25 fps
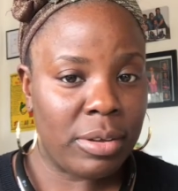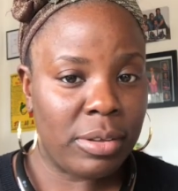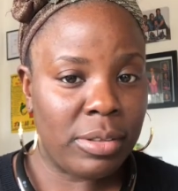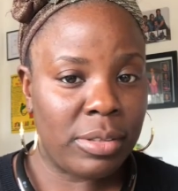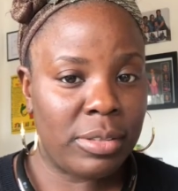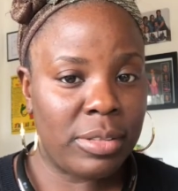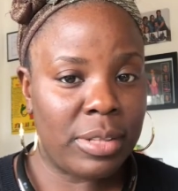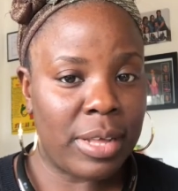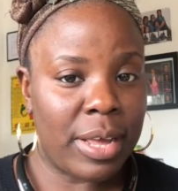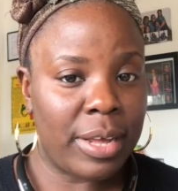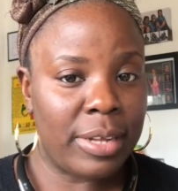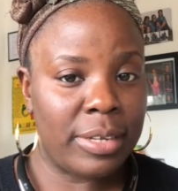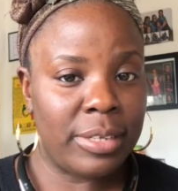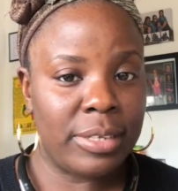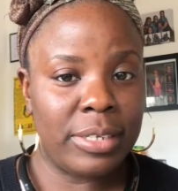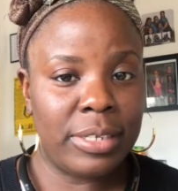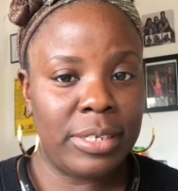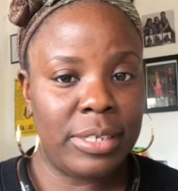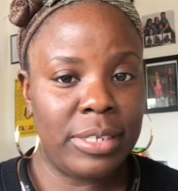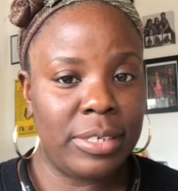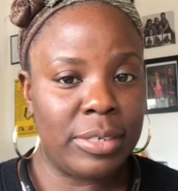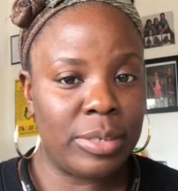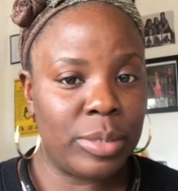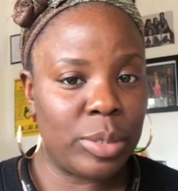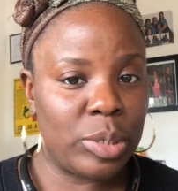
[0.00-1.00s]

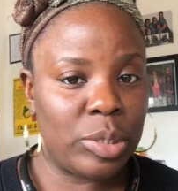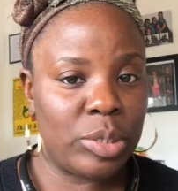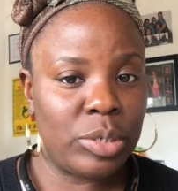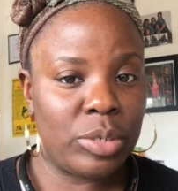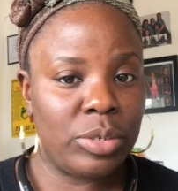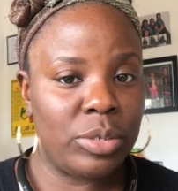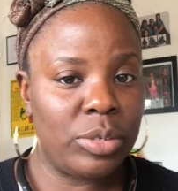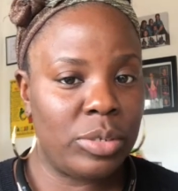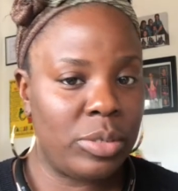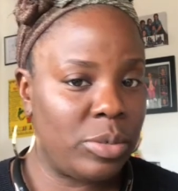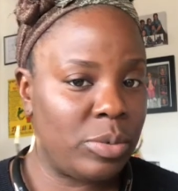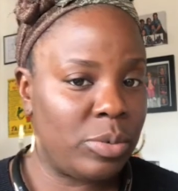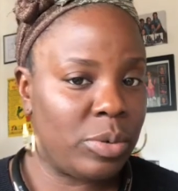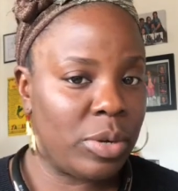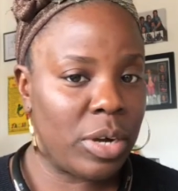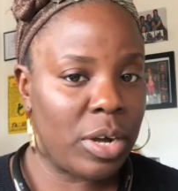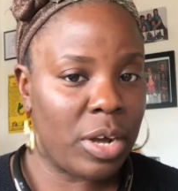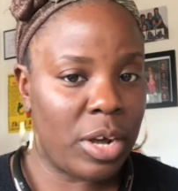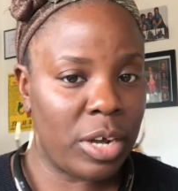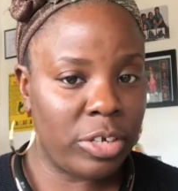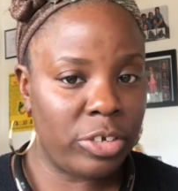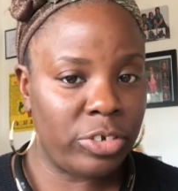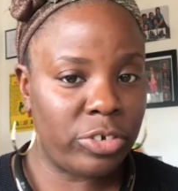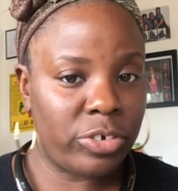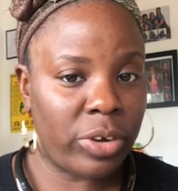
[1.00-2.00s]
that doesn't do a
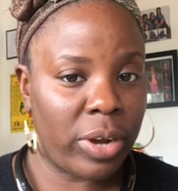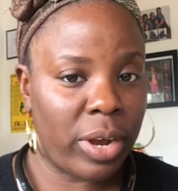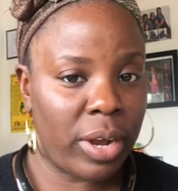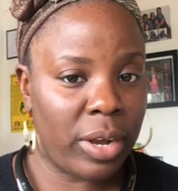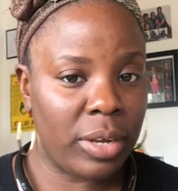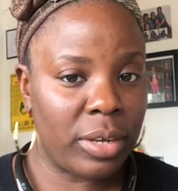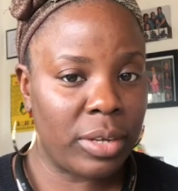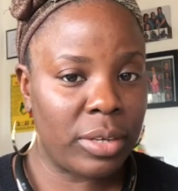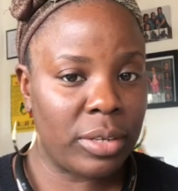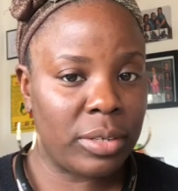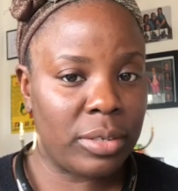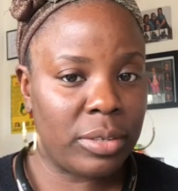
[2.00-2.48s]
contract